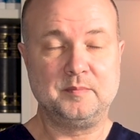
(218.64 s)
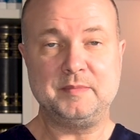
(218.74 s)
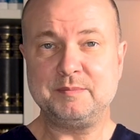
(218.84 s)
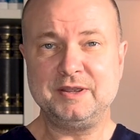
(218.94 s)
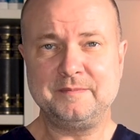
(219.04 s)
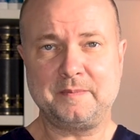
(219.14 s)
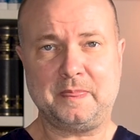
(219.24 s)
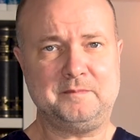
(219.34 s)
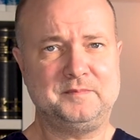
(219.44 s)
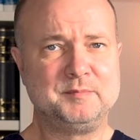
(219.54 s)
Maybe
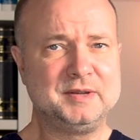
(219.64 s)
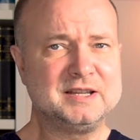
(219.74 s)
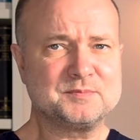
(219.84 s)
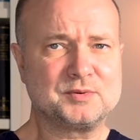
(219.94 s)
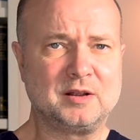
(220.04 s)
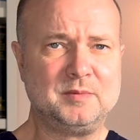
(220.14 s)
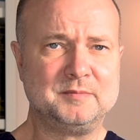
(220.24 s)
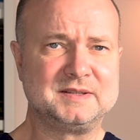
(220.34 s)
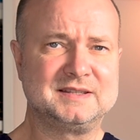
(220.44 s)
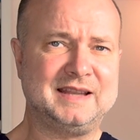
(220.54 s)
the biggest
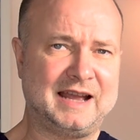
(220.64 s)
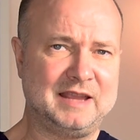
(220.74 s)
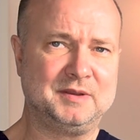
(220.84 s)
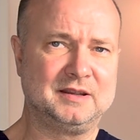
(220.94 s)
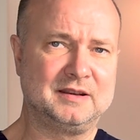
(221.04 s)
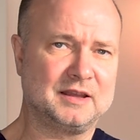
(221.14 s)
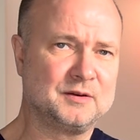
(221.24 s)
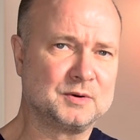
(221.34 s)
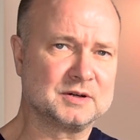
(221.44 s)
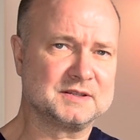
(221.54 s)
problem is timing, in
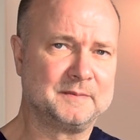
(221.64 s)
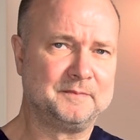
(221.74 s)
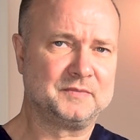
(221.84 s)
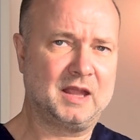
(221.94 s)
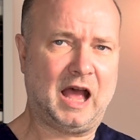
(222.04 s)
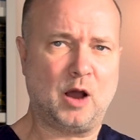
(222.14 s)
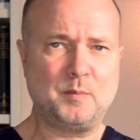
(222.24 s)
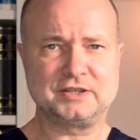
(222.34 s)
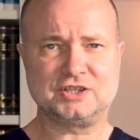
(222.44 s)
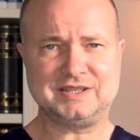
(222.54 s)
other words, how
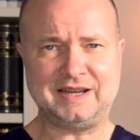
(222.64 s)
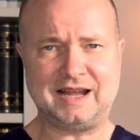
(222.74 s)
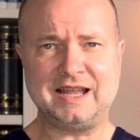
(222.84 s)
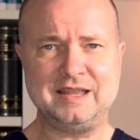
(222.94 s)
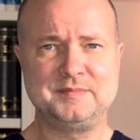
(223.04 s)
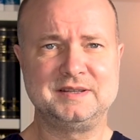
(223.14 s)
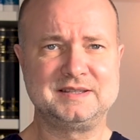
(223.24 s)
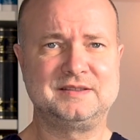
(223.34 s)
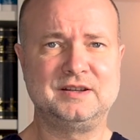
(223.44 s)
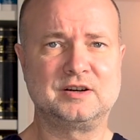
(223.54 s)
much time
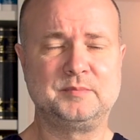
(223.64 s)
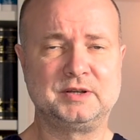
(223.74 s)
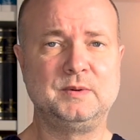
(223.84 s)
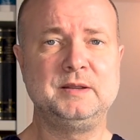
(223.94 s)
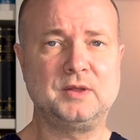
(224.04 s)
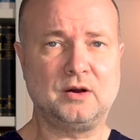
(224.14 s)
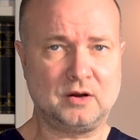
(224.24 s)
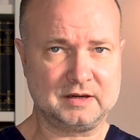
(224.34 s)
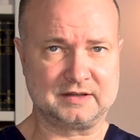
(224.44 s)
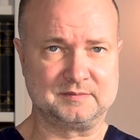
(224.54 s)
is there between
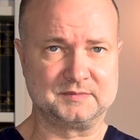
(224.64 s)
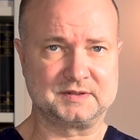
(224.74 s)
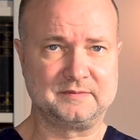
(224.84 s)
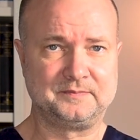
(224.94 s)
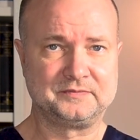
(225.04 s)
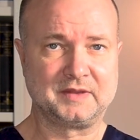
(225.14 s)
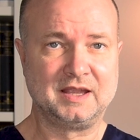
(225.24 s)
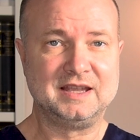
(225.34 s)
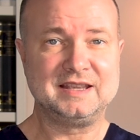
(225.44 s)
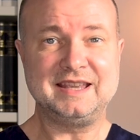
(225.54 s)
orgasms?
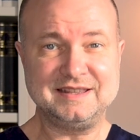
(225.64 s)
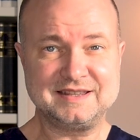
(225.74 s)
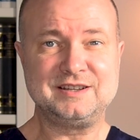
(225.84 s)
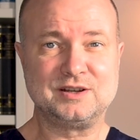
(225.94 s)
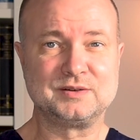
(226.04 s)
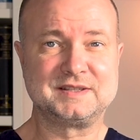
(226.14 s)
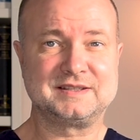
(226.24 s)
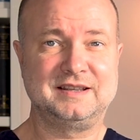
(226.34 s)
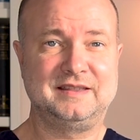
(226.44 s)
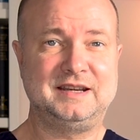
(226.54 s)
Kinsey
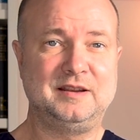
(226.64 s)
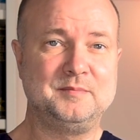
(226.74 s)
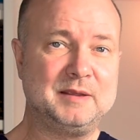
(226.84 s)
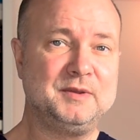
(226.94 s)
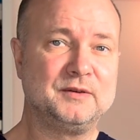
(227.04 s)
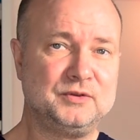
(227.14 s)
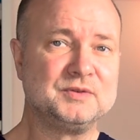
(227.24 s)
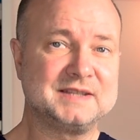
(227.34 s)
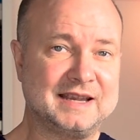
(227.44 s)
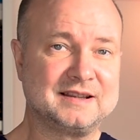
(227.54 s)
notes that it may be a
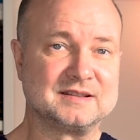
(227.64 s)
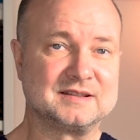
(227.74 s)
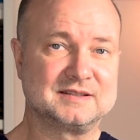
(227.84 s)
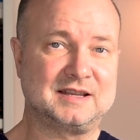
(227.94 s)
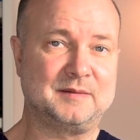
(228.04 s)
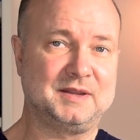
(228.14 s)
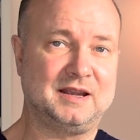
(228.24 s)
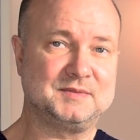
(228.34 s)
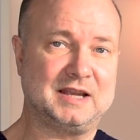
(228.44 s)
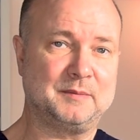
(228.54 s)
few seconds,
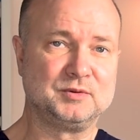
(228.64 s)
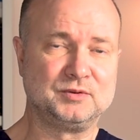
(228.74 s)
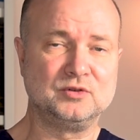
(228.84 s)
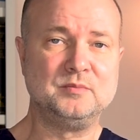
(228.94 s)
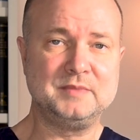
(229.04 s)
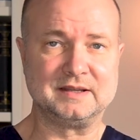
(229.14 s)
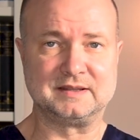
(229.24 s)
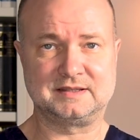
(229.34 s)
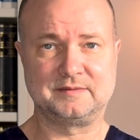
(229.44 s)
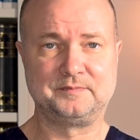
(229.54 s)
sometimes up to two
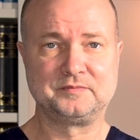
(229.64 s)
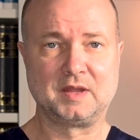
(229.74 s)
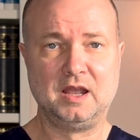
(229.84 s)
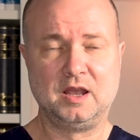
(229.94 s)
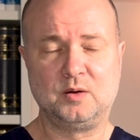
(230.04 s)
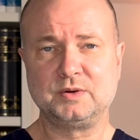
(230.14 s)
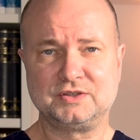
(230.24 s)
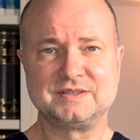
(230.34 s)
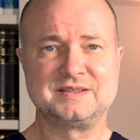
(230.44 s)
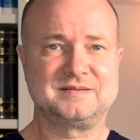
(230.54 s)
minutes,
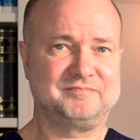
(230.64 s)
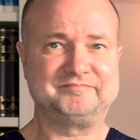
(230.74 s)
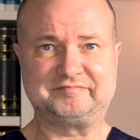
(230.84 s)
which is